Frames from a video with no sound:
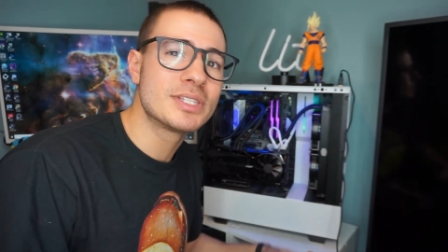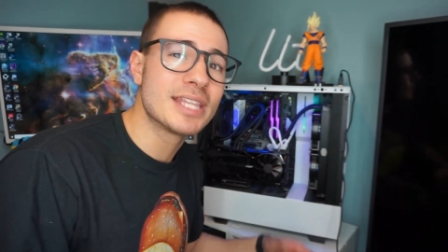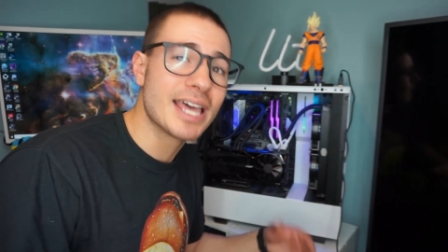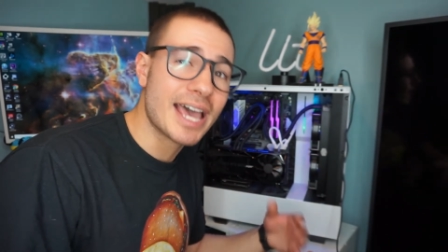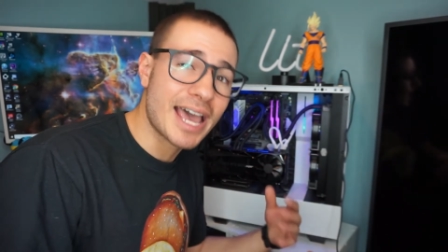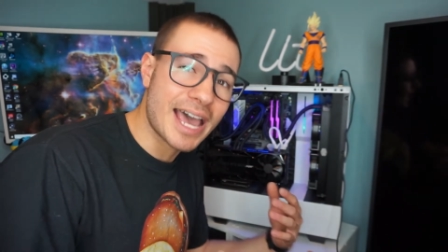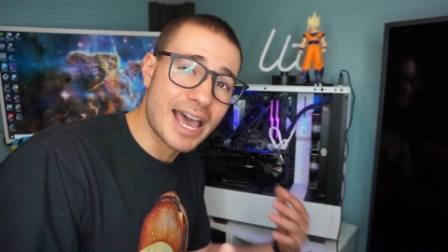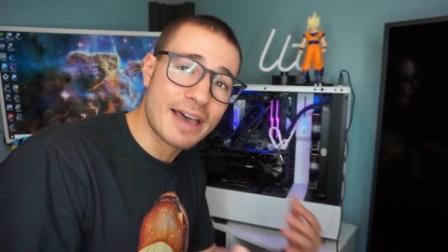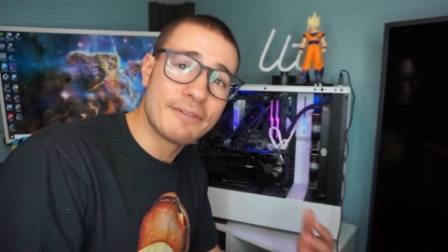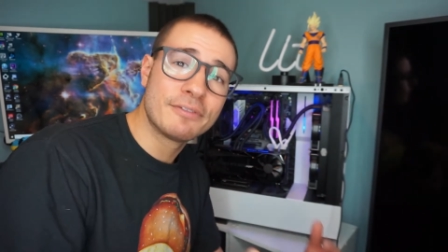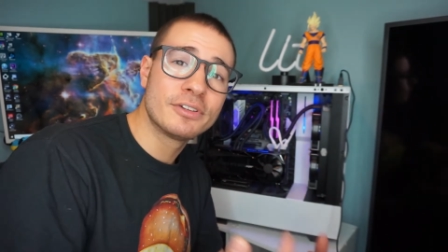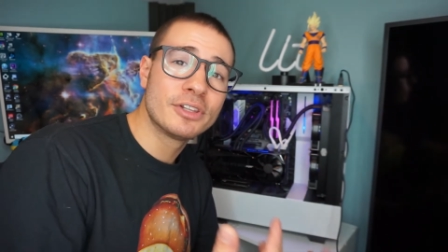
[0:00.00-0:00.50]
that
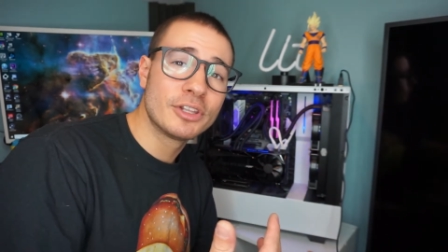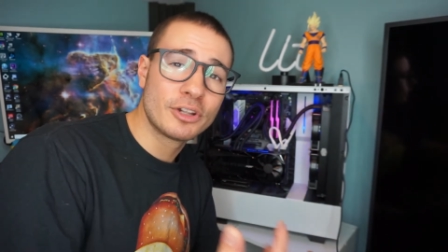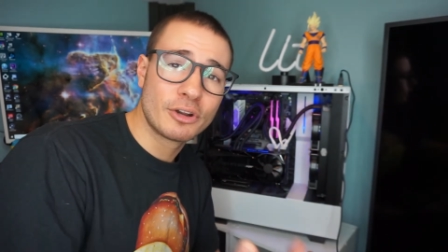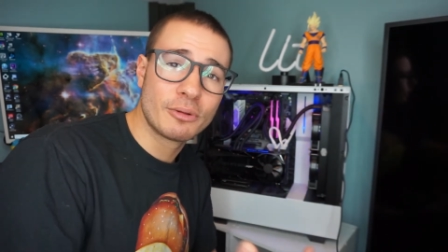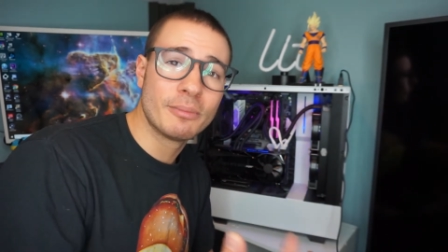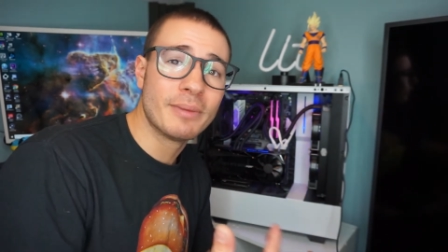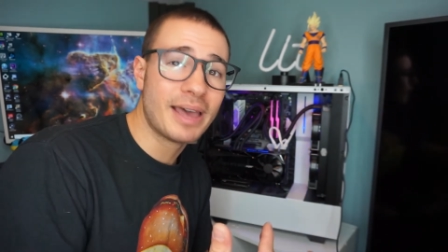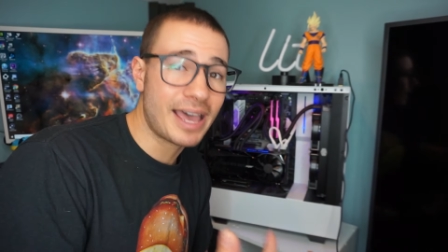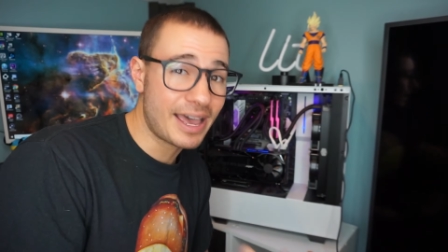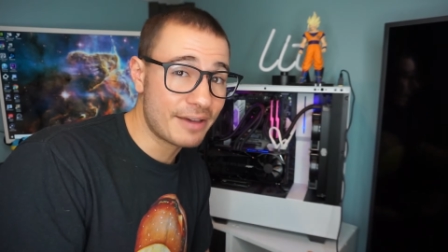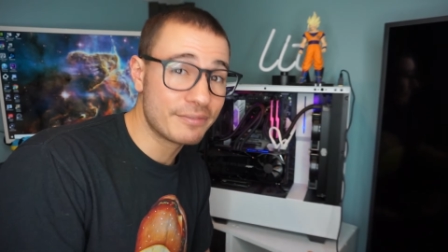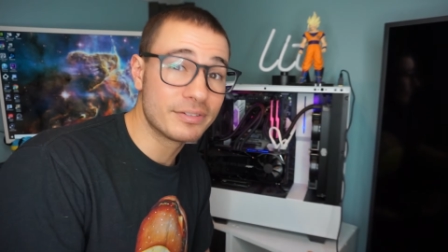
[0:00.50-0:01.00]
have
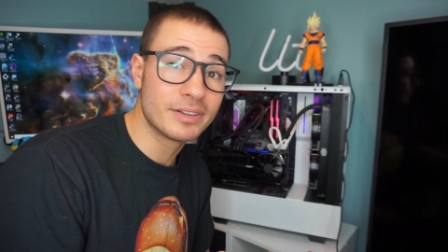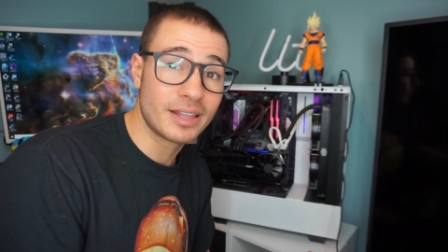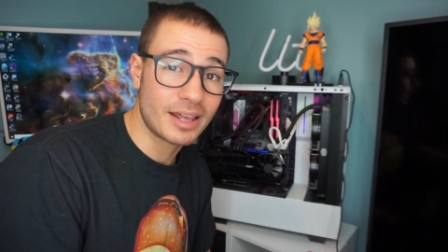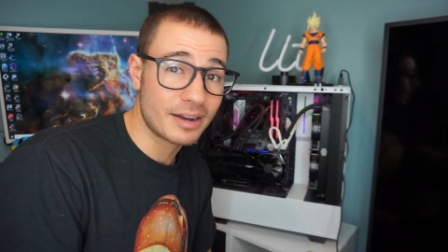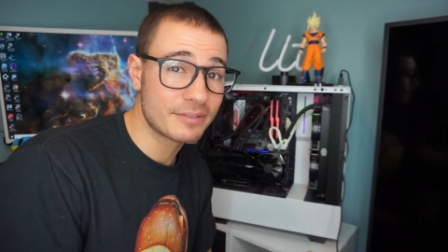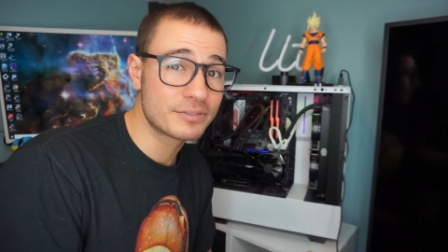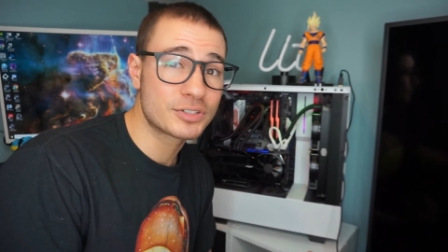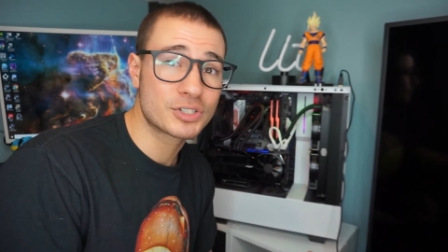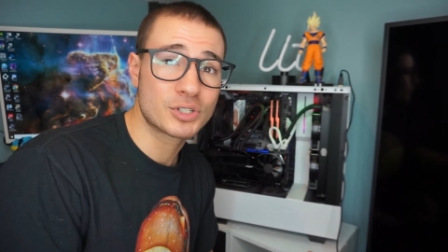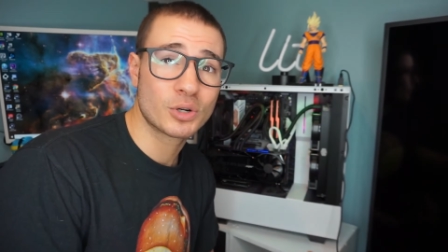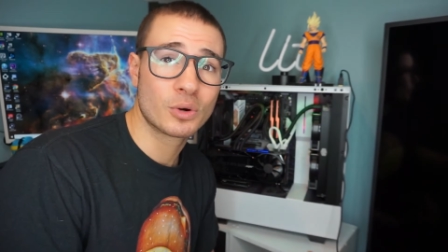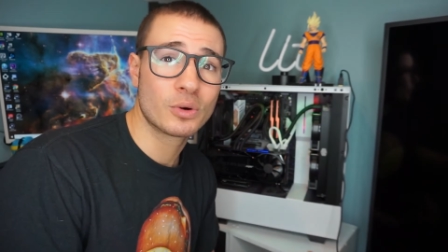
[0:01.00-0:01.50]
a lot
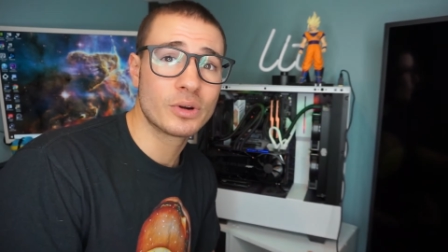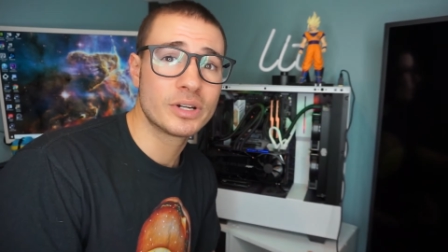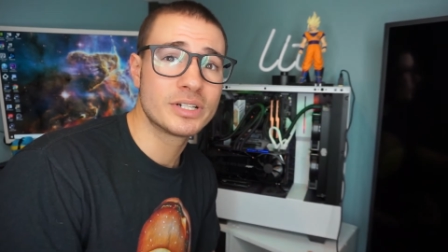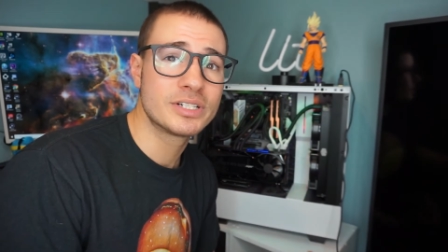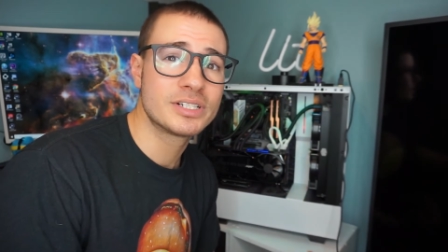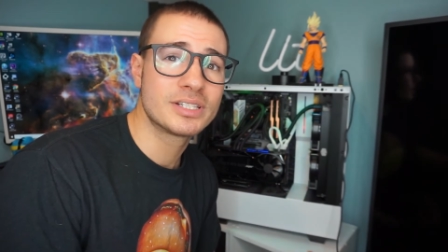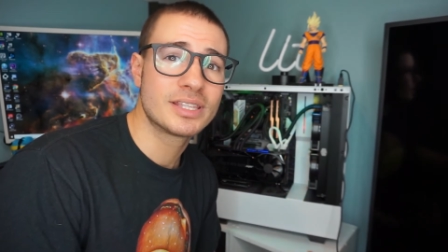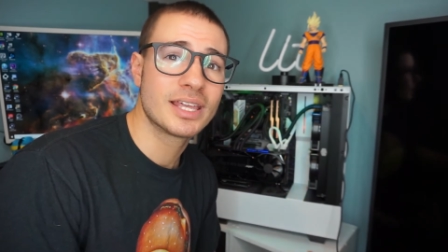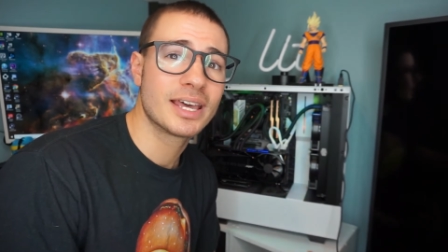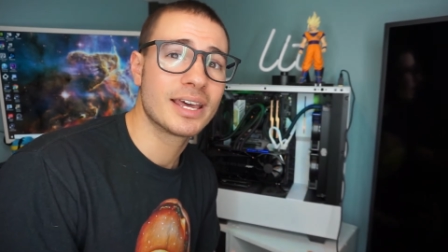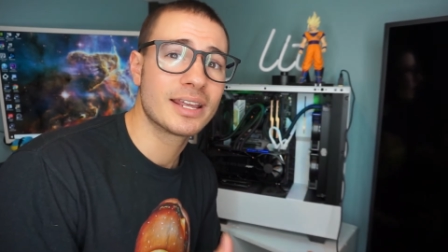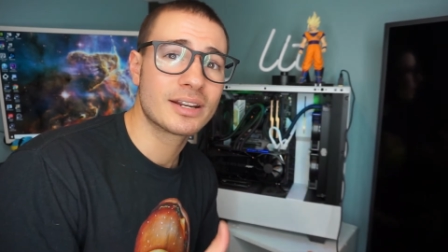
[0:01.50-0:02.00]
of
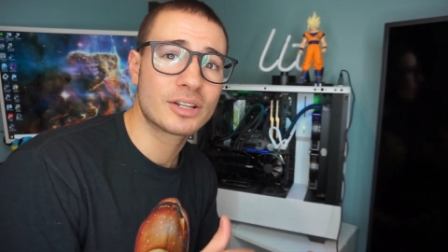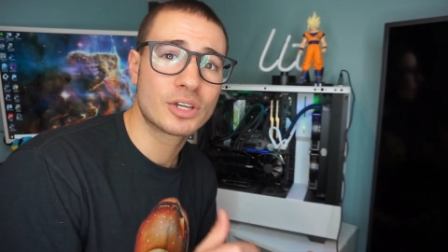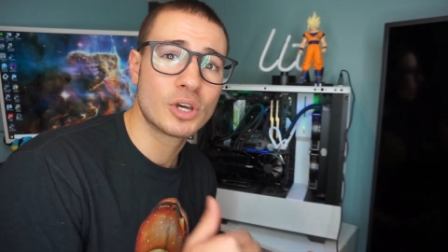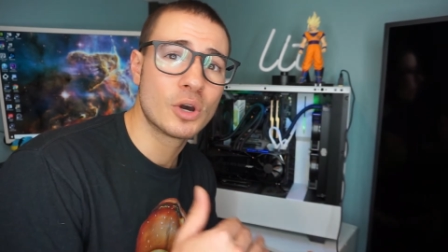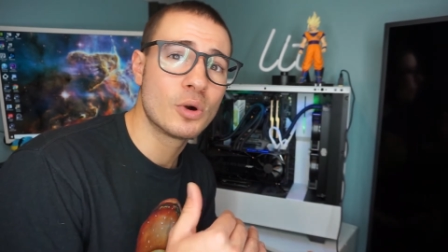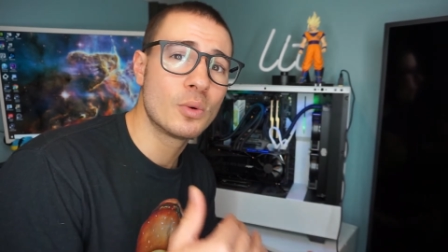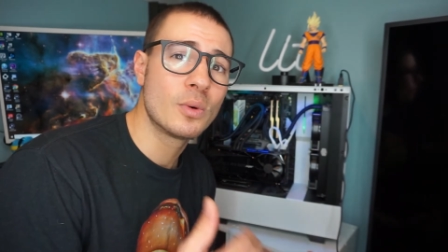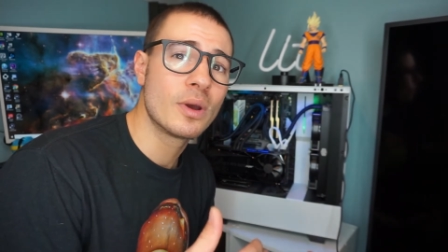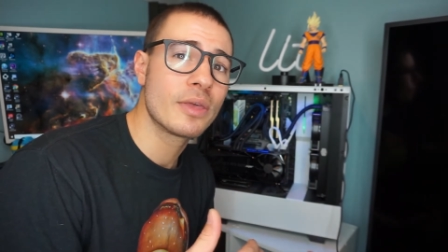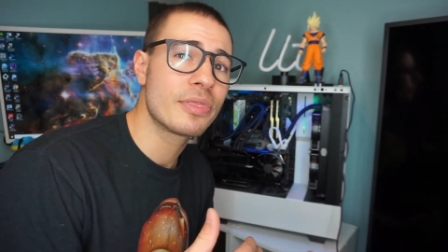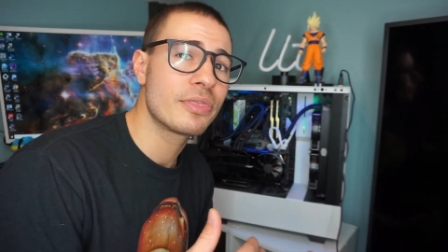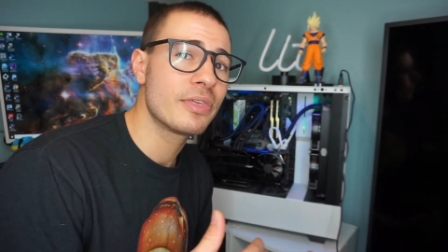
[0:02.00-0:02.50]
storage that go
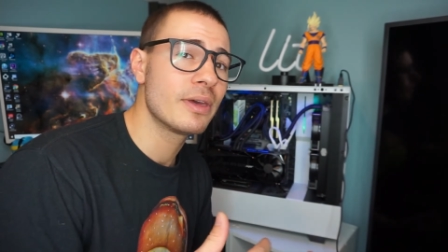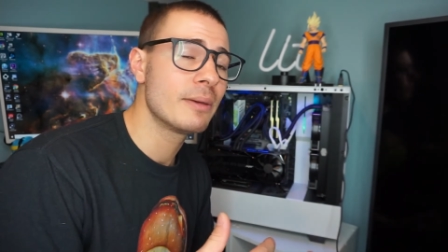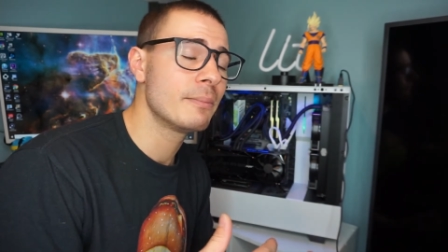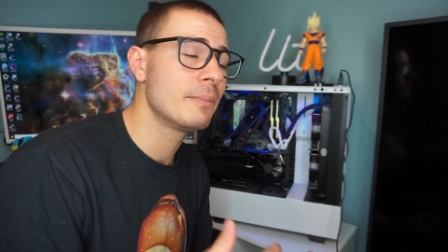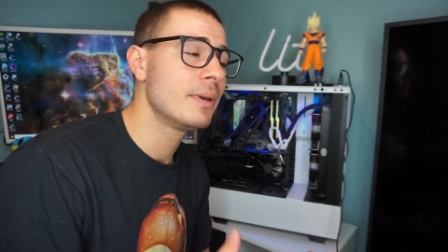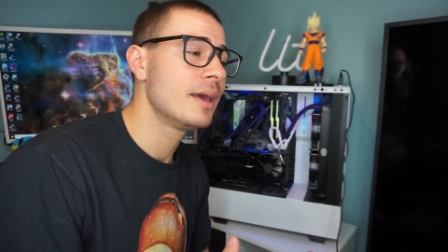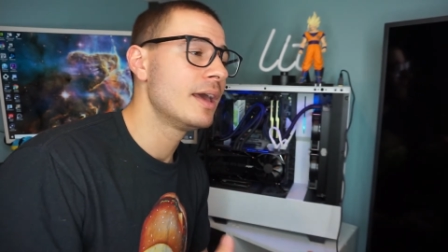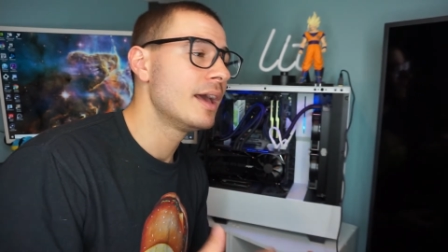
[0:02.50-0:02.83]
with them,